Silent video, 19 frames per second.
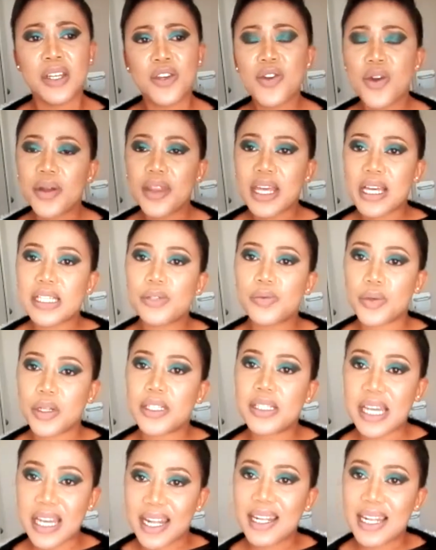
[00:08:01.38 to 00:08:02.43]
you know,
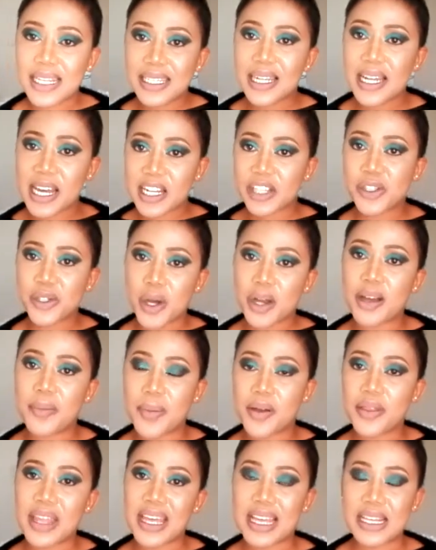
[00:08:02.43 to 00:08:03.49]
let us talk
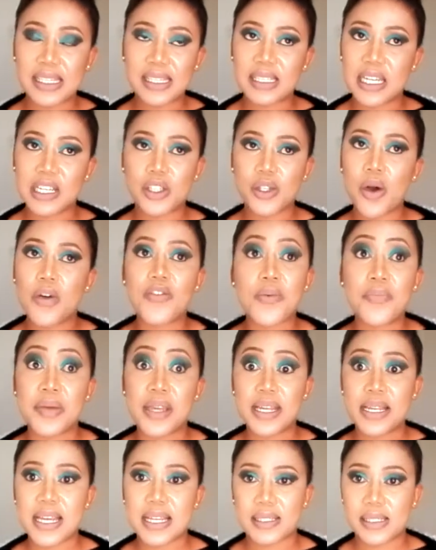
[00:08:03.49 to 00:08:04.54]
about the instance of
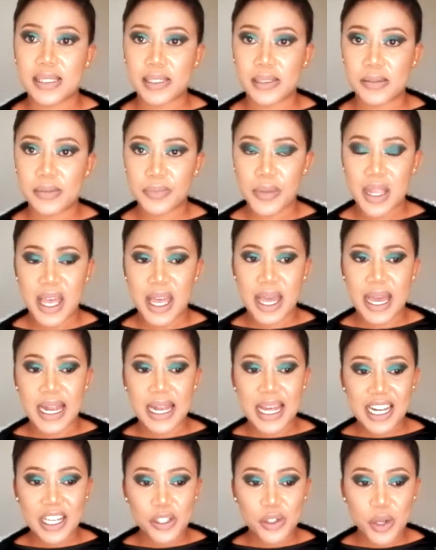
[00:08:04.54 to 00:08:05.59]
obedience. And
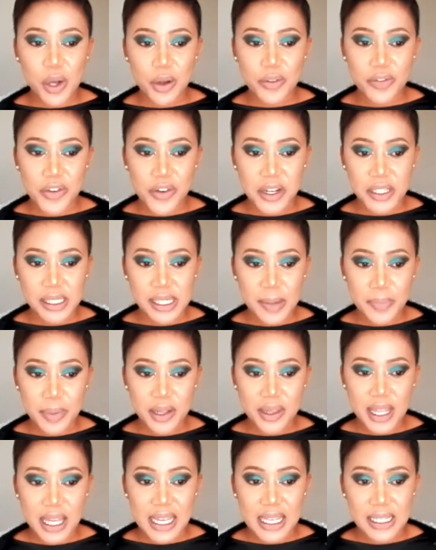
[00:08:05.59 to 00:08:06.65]
let us talk, for example,
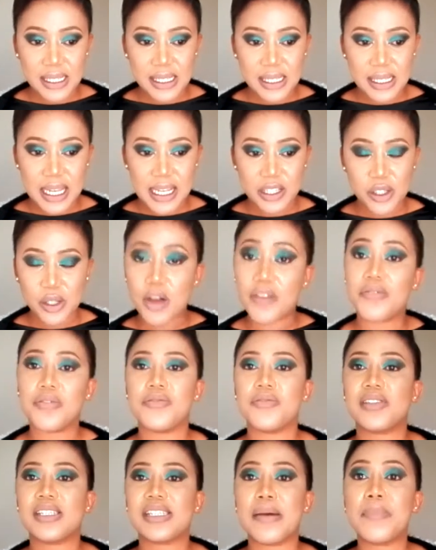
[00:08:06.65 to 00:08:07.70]
the instance of
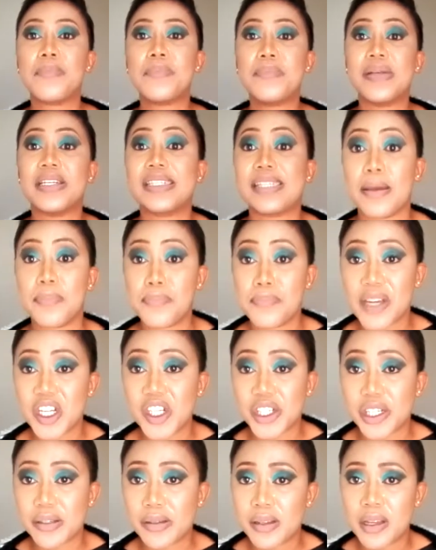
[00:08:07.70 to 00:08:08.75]

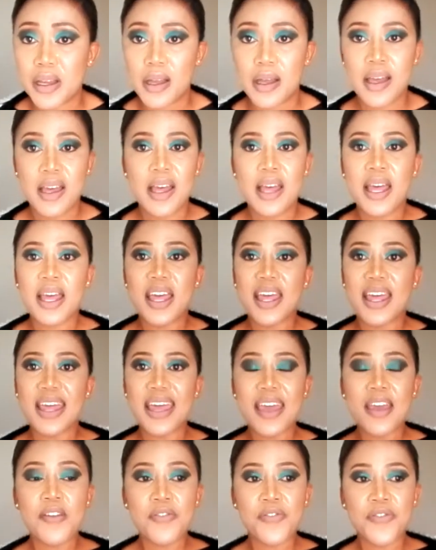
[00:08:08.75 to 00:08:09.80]
submission.
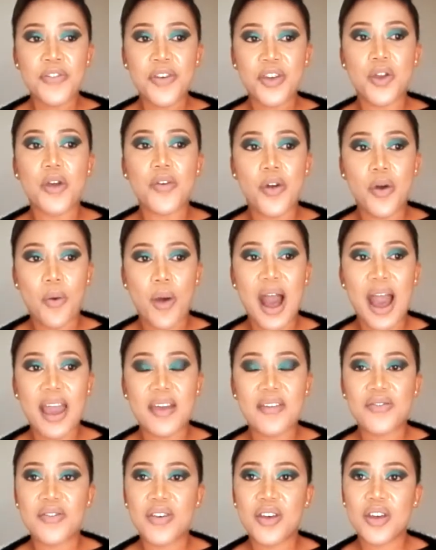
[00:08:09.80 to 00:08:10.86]
If you're a
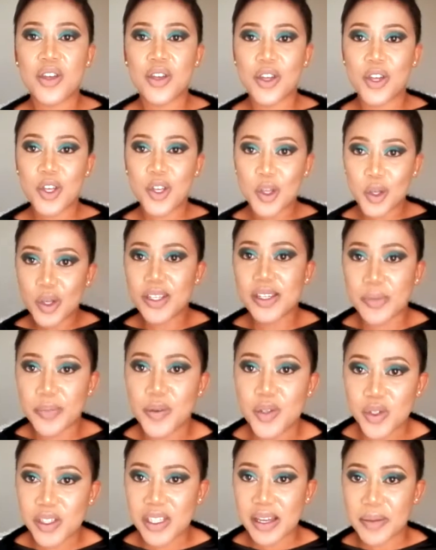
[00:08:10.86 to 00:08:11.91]
wife, you're
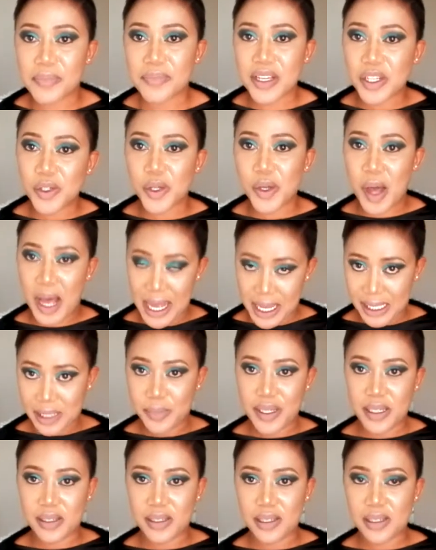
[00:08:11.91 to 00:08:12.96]
supposed to submit to your
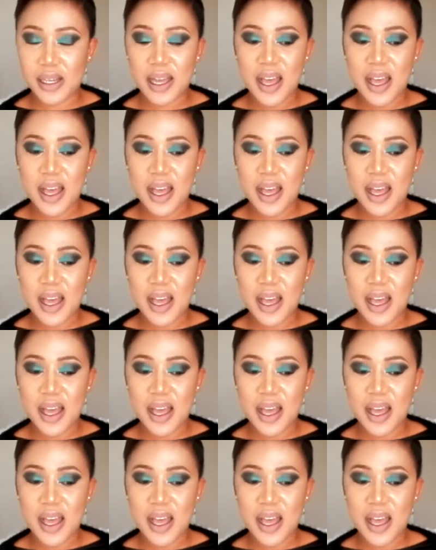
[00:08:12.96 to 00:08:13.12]
husband.